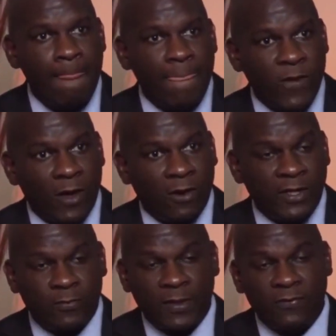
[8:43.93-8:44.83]

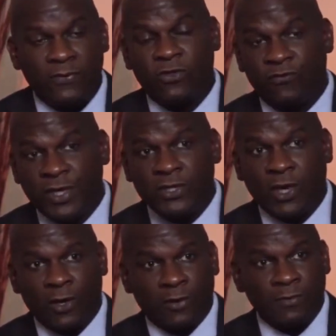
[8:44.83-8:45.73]
He's been in for 3
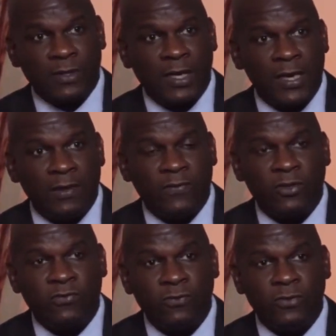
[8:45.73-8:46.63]
terms, and
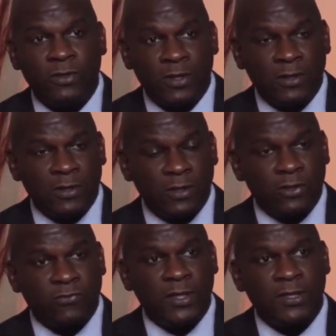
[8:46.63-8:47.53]
he's
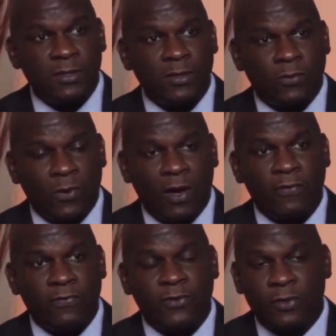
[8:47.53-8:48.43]
increased
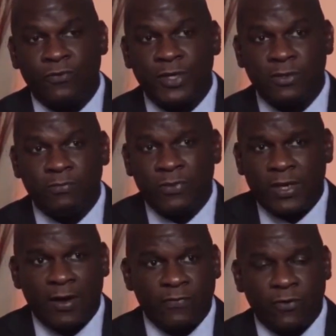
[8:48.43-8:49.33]
wealth for the rich, but
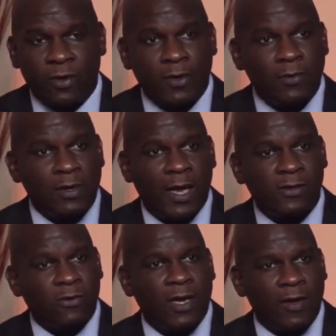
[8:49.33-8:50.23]
not for the middle
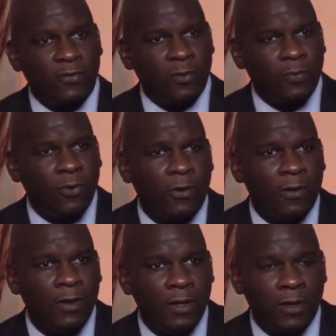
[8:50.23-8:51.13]
class or not for the poor,
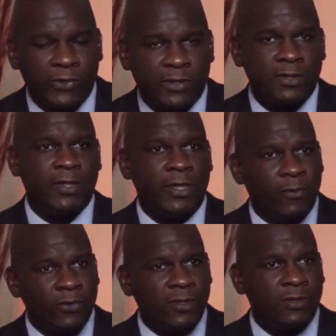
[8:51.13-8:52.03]
in which the city
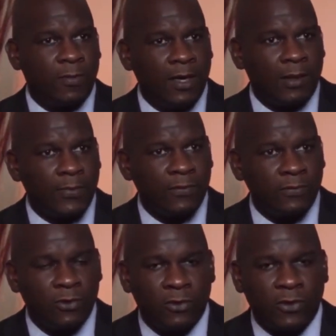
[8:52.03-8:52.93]
mostly is made up of.
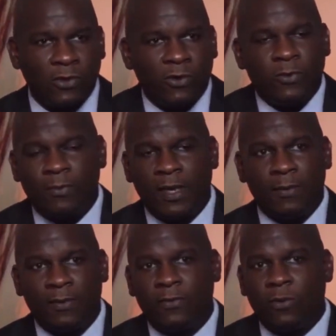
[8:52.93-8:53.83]
New York has always been made
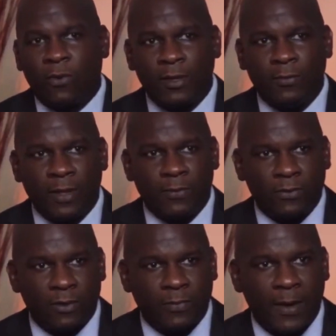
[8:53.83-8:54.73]
up of the working
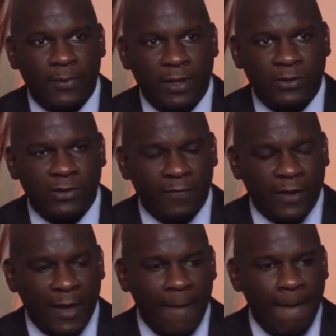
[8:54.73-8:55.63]
people and the population of
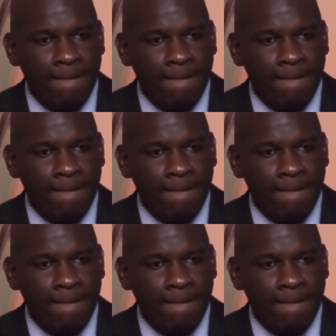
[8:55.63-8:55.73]
that.